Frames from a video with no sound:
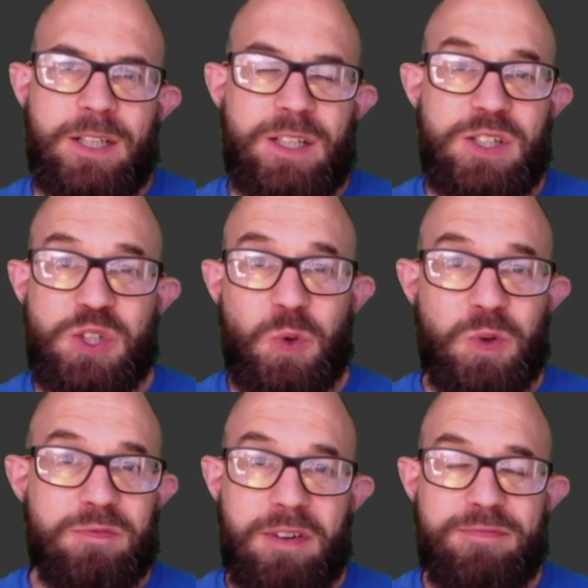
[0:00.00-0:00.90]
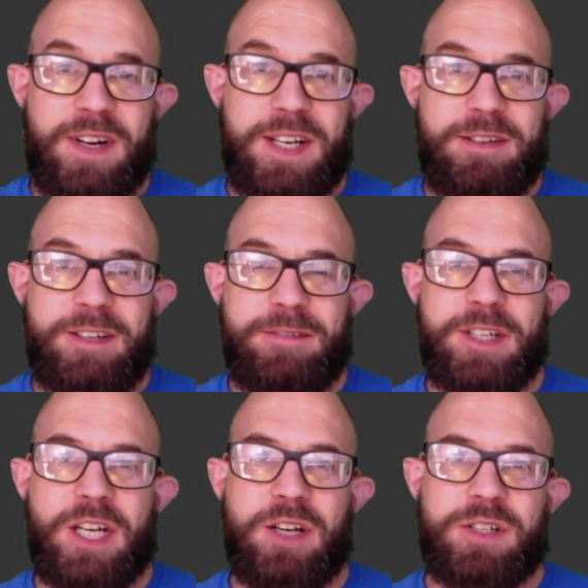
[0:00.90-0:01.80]
Short, rough and ready
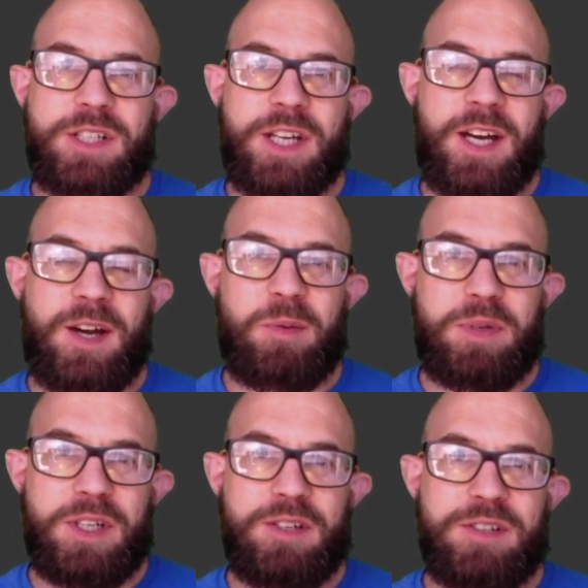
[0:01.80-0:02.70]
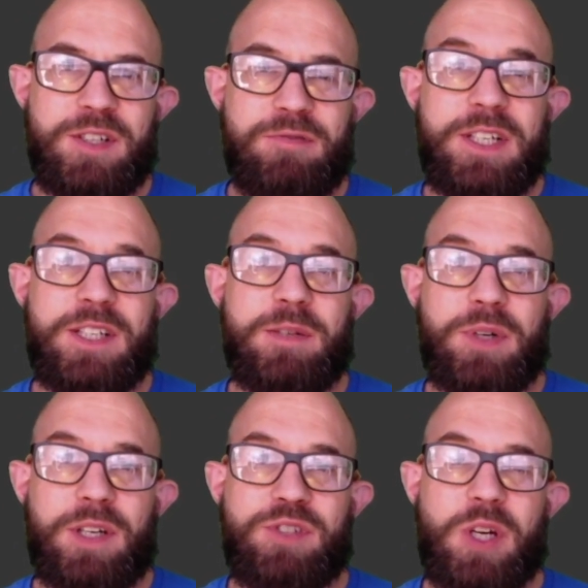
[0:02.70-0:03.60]
videos to help you to read the
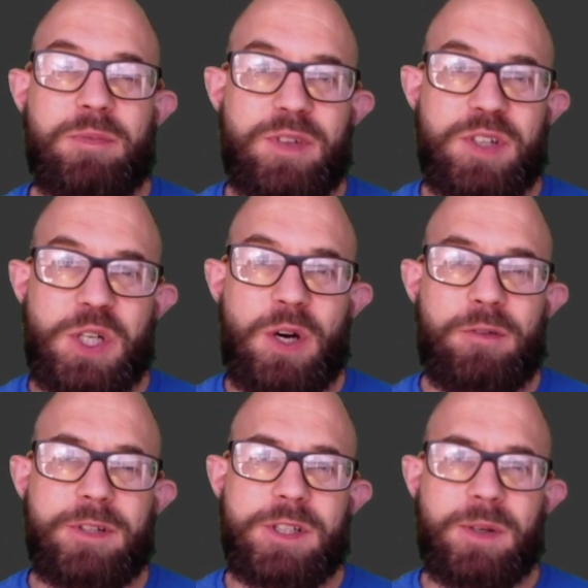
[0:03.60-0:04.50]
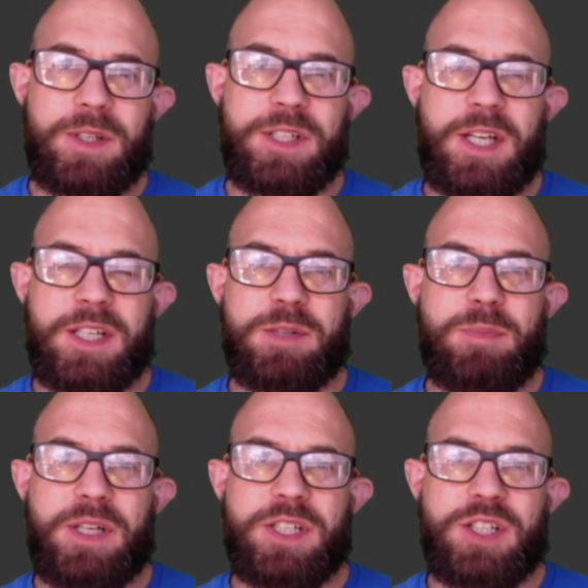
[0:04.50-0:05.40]
book of Job for yourself and to understand its
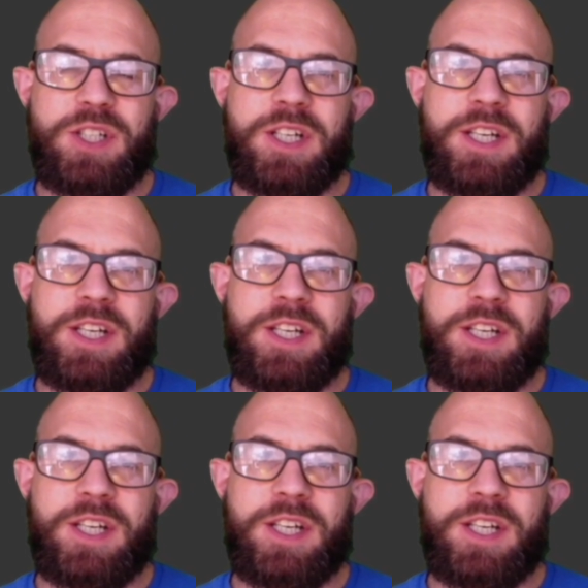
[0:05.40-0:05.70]
message.